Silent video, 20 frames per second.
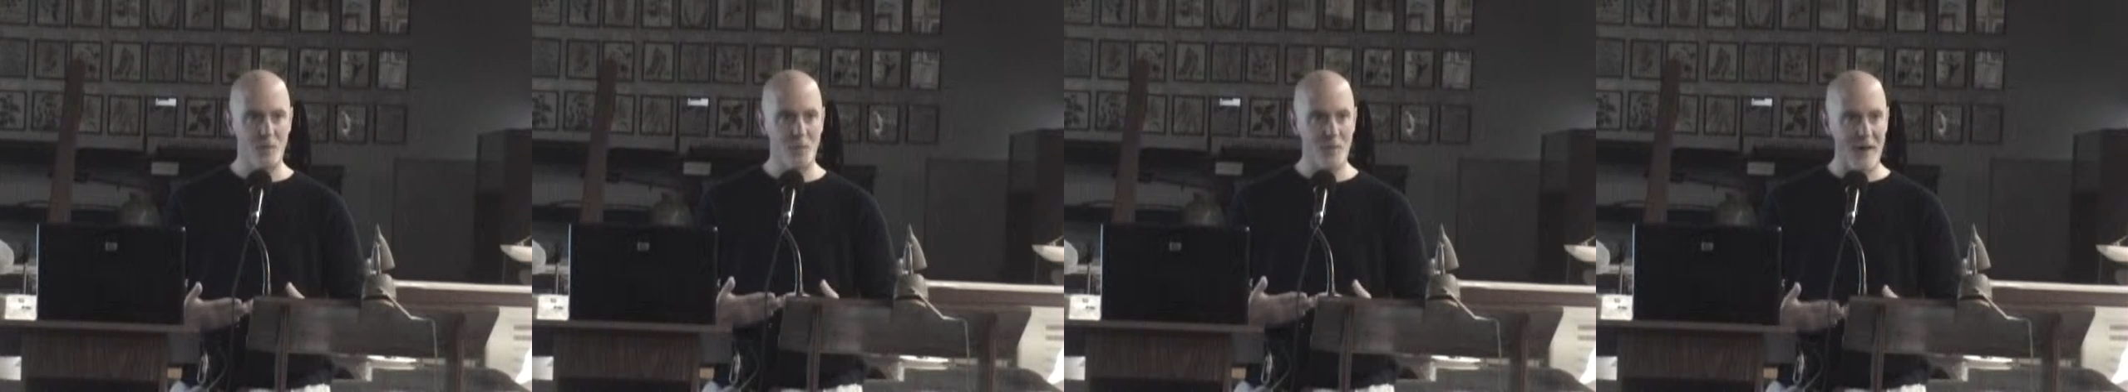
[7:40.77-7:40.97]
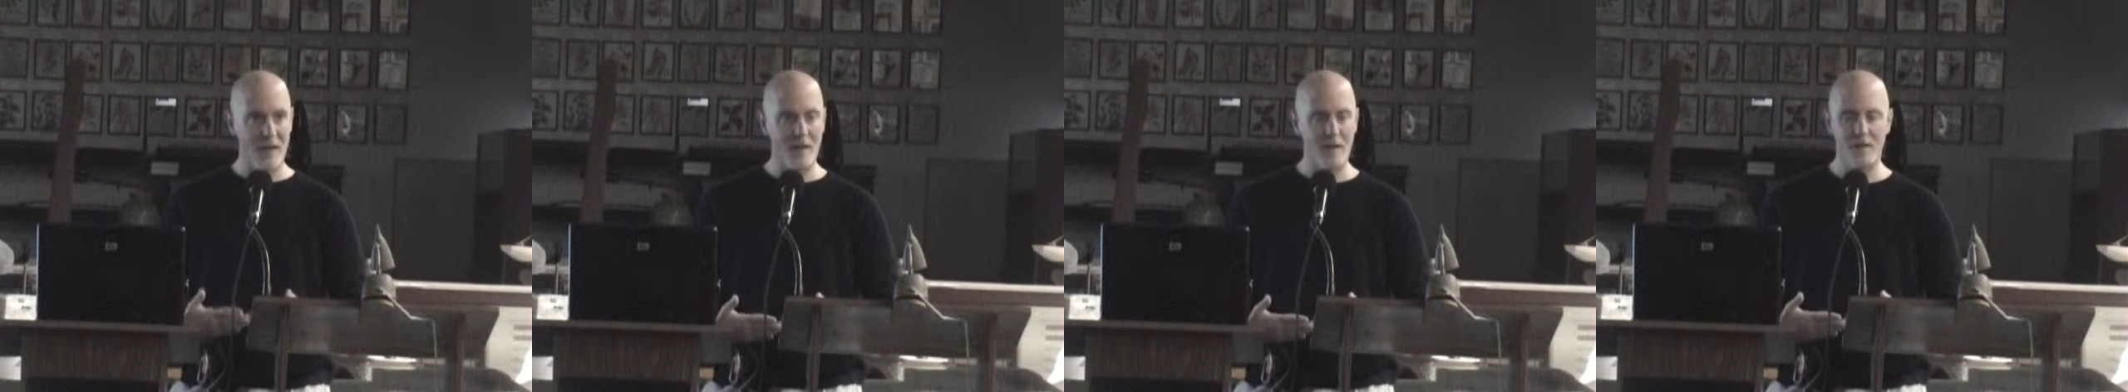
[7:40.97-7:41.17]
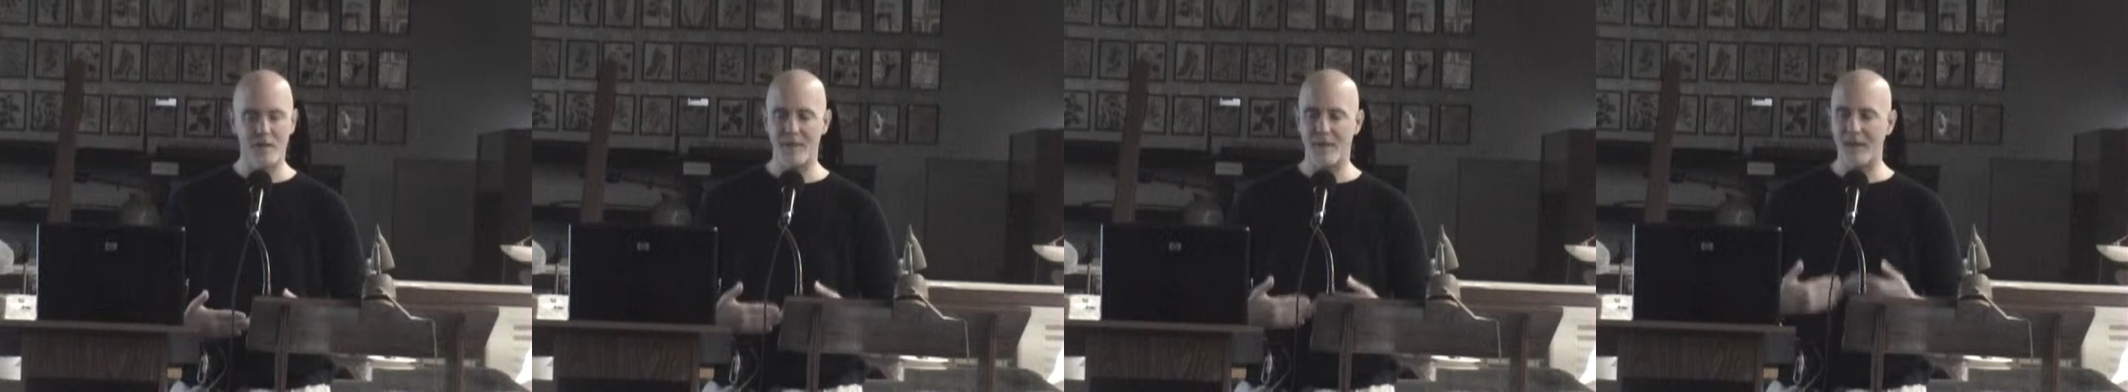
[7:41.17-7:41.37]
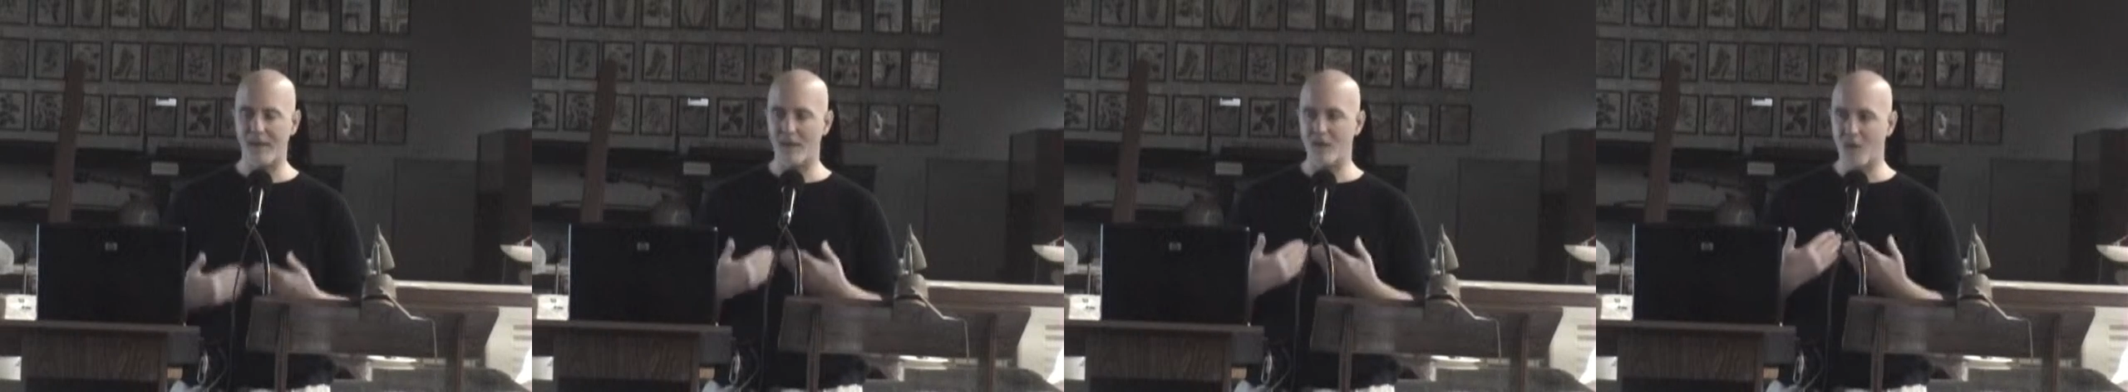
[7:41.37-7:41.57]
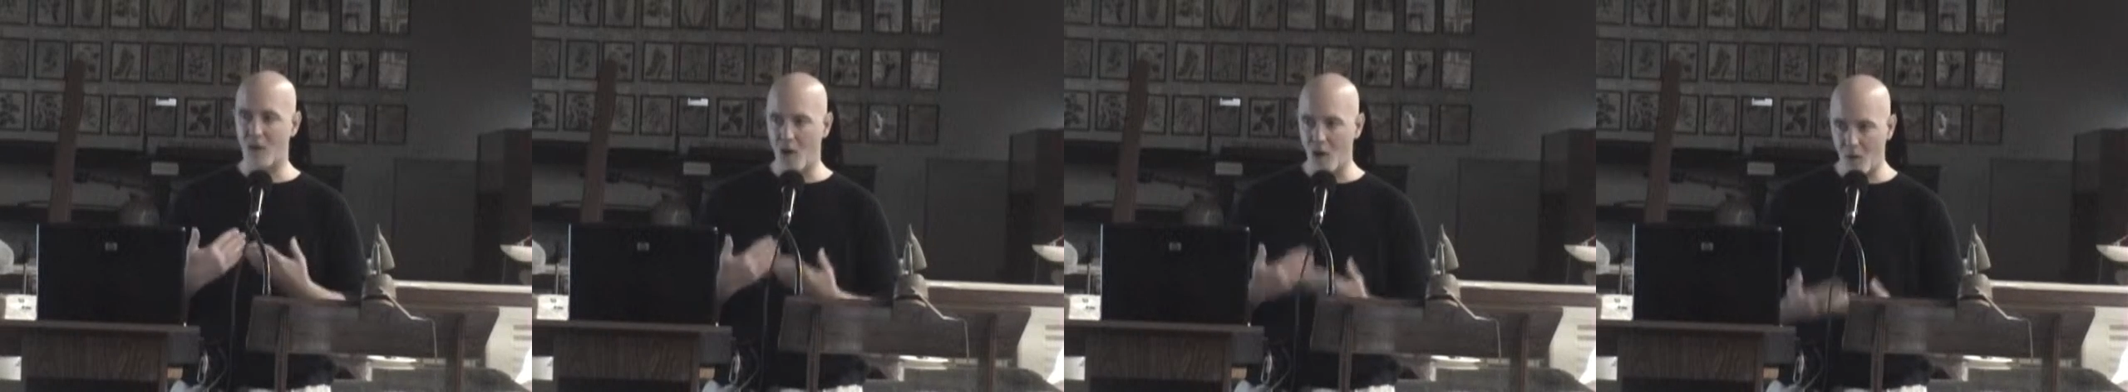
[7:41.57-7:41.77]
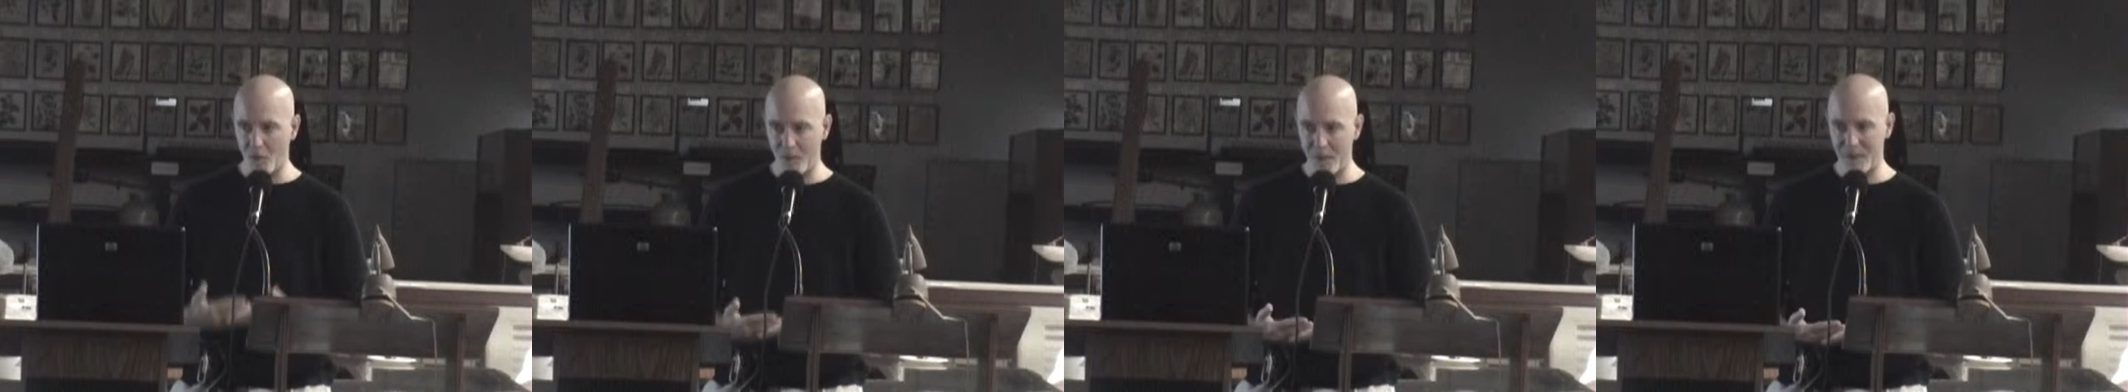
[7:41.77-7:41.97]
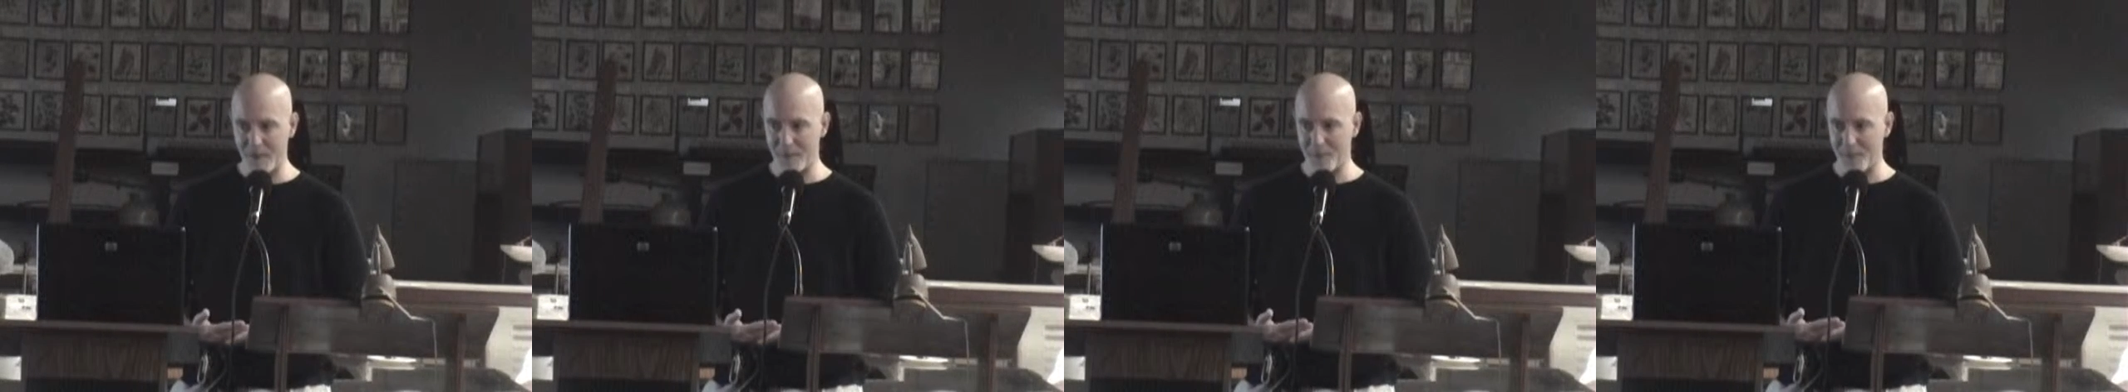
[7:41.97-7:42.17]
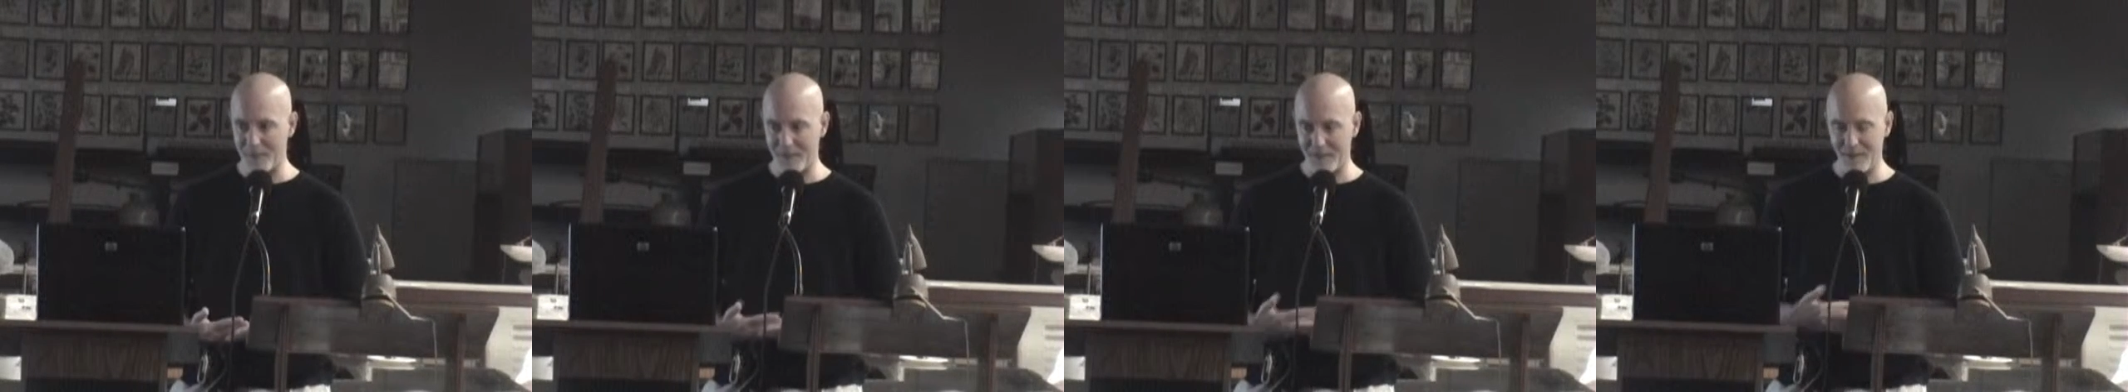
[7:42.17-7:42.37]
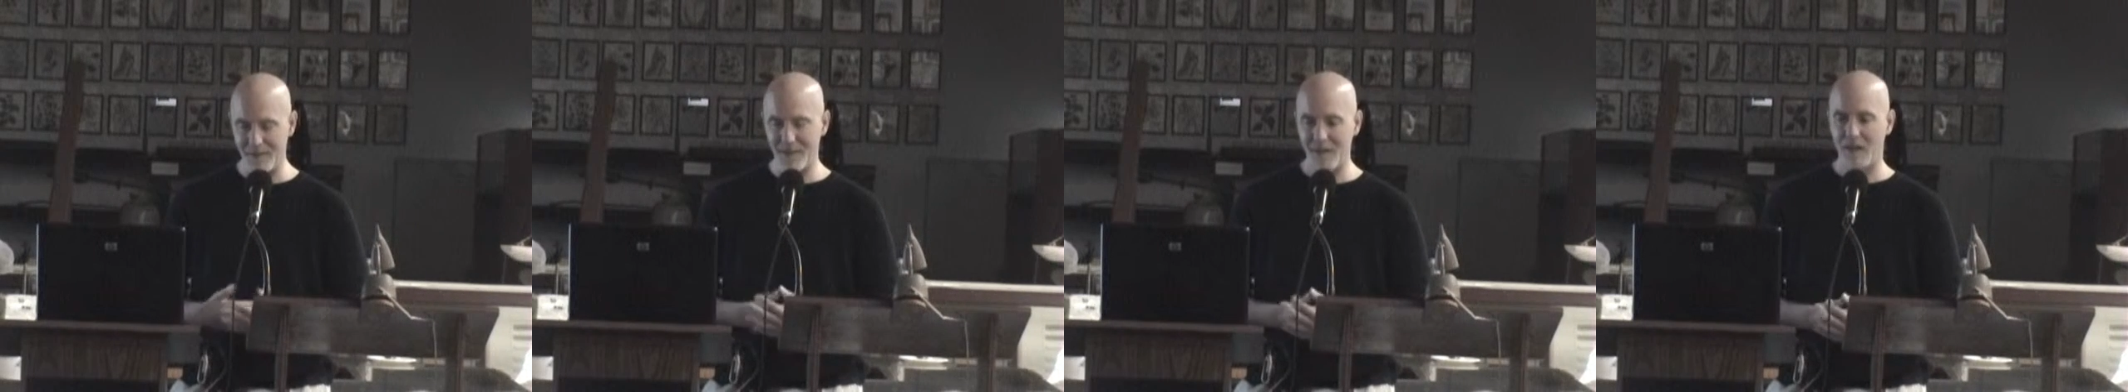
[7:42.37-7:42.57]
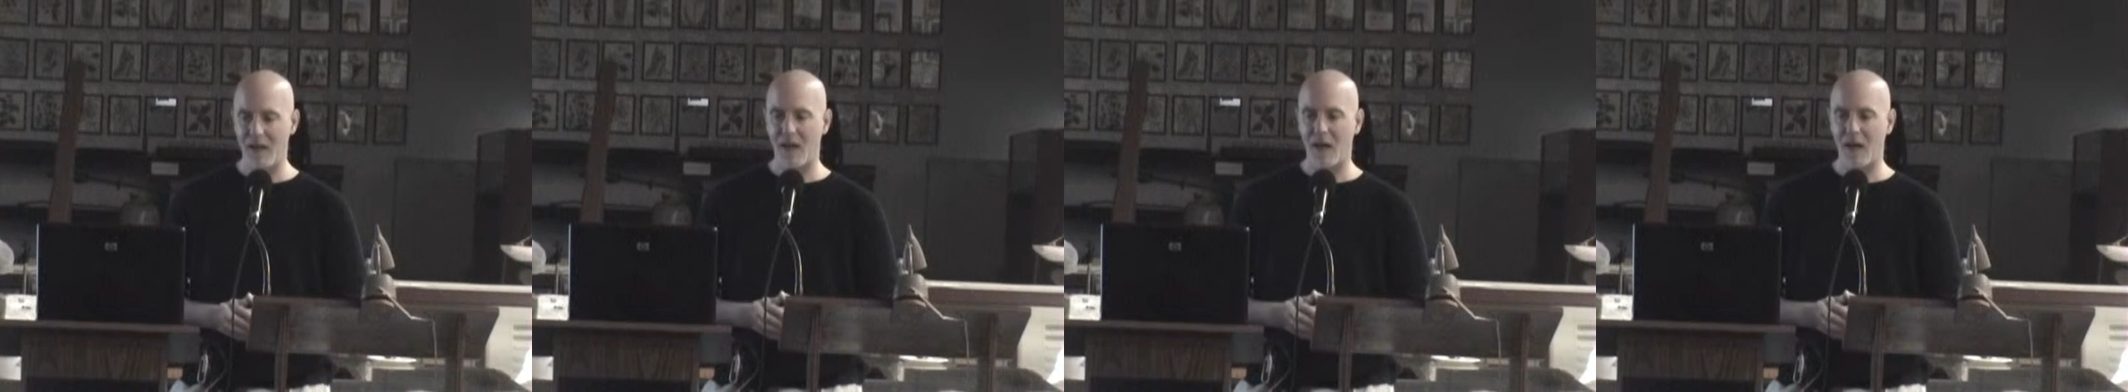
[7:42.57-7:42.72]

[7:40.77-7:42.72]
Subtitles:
record that has already been